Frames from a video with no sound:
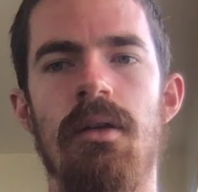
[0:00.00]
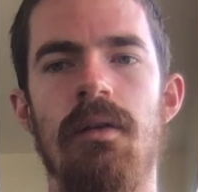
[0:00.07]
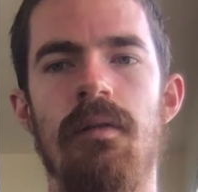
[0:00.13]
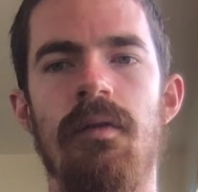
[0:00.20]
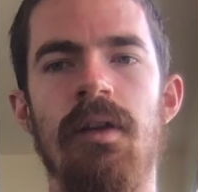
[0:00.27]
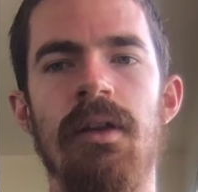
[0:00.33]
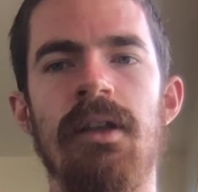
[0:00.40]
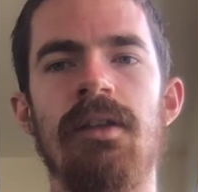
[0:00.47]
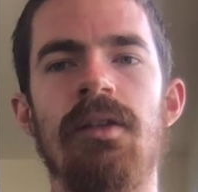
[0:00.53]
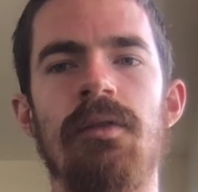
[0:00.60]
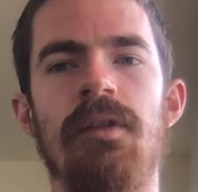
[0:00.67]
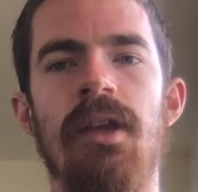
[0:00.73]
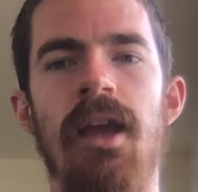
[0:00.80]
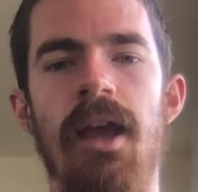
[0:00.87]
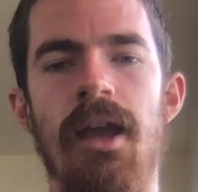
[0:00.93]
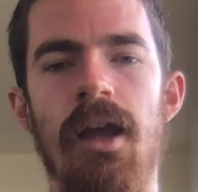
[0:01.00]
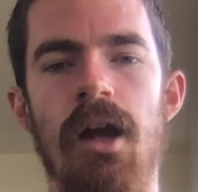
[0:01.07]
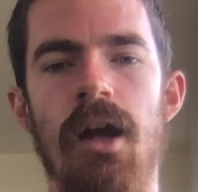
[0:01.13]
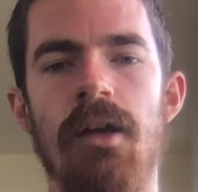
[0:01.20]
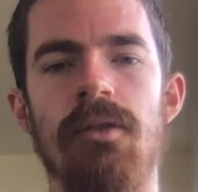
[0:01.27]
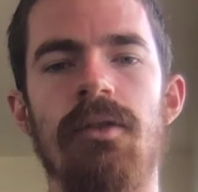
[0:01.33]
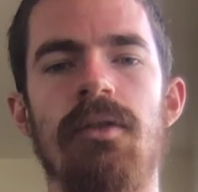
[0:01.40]
feelings of
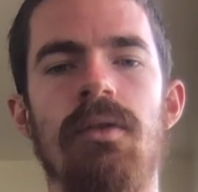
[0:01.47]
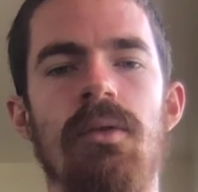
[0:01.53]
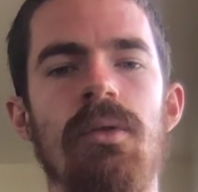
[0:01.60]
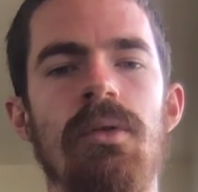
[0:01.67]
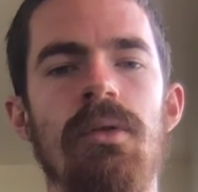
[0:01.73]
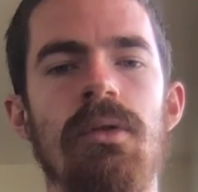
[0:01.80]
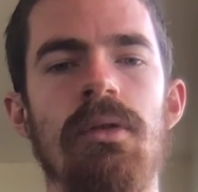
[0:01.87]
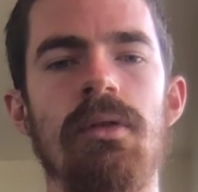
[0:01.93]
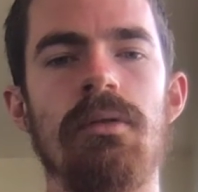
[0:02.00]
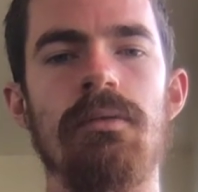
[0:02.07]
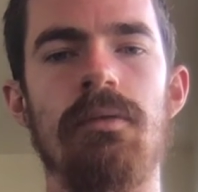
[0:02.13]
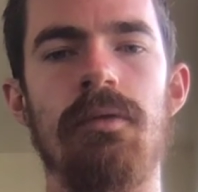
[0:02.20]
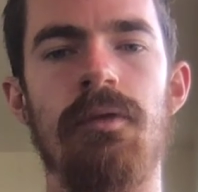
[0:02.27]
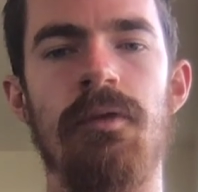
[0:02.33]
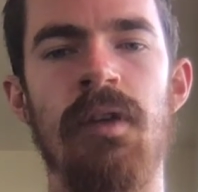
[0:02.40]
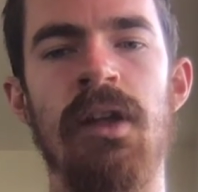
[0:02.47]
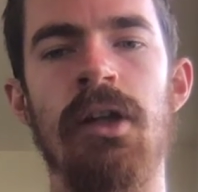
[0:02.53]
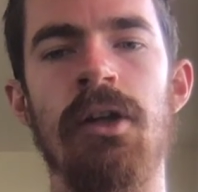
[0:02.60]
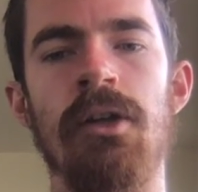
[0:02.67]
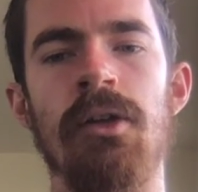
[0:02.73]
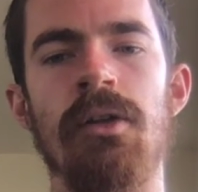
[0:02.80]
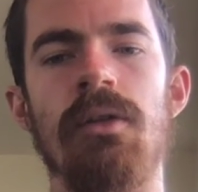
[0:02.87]
chaos or
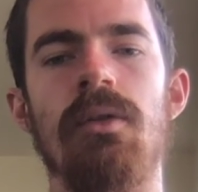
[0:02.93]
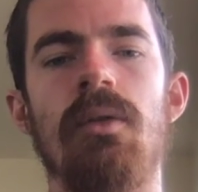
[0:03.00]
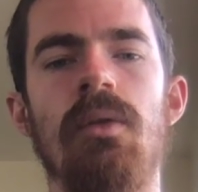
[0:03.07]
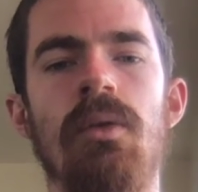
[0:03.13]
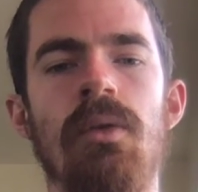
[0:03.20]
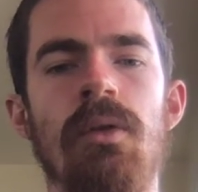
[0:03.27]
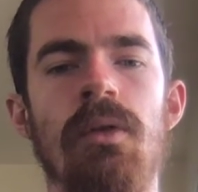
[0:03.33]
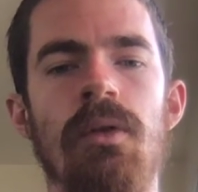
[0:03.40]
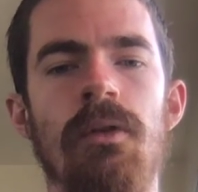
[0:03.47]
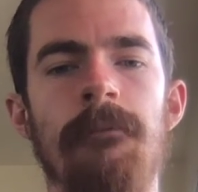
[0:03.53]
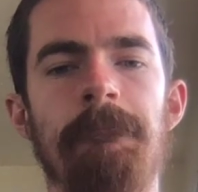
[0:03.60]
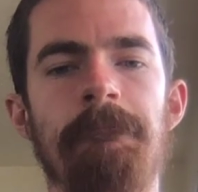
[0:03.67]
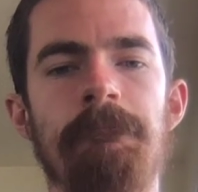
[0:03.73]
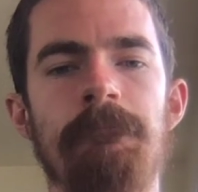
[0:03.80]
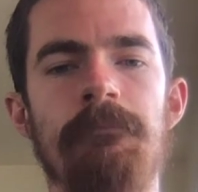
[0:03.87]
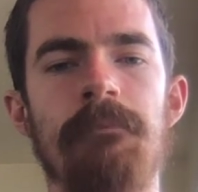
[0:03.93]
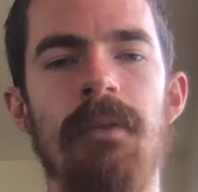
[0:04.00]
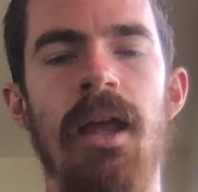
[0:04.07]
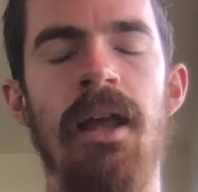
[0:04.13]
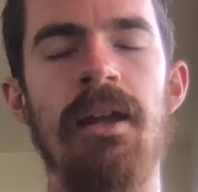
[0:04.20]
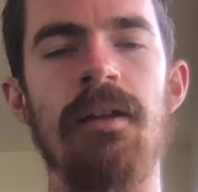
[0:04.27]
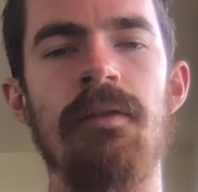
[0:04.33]
fear or
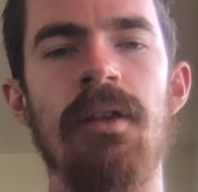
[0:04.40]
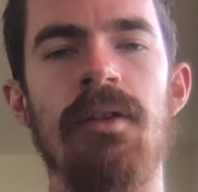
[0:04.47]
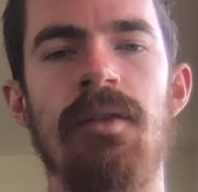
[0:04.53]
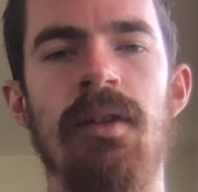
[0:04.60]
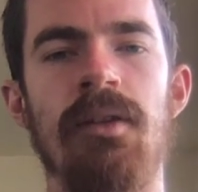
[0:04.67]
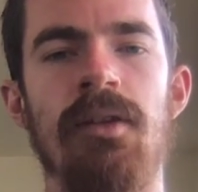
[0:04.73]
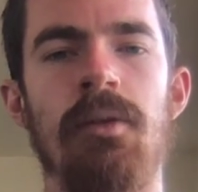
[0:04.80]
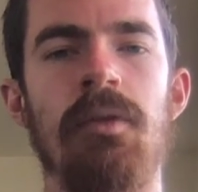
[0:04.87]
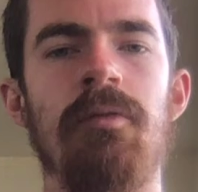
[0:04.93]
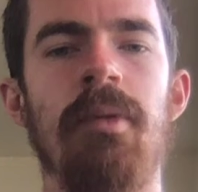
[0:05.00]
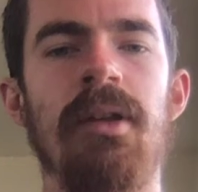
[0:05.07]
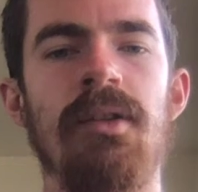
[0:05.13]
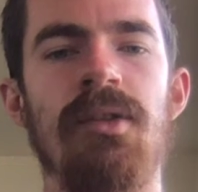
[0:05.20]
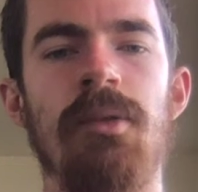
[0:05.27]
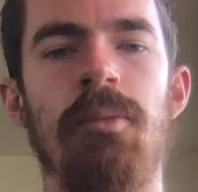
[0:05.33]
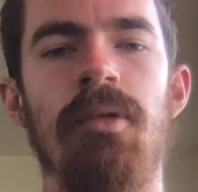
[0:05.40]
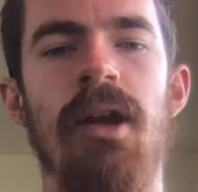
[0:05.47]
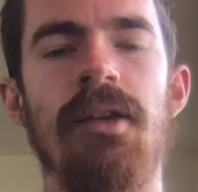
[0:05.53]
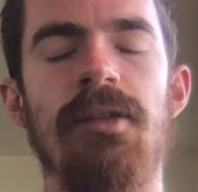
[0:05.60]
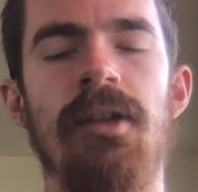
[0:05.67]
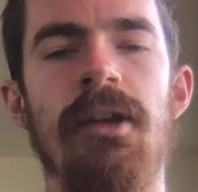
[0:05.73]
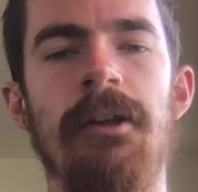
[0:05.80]
any of these things that we've been
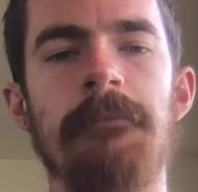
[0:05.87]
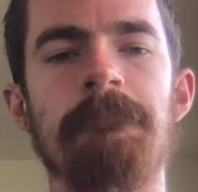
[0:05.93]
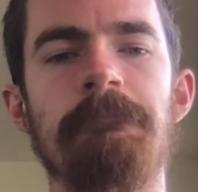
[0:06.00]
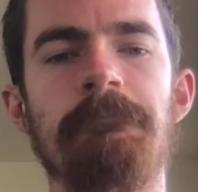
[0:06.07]
suppressing,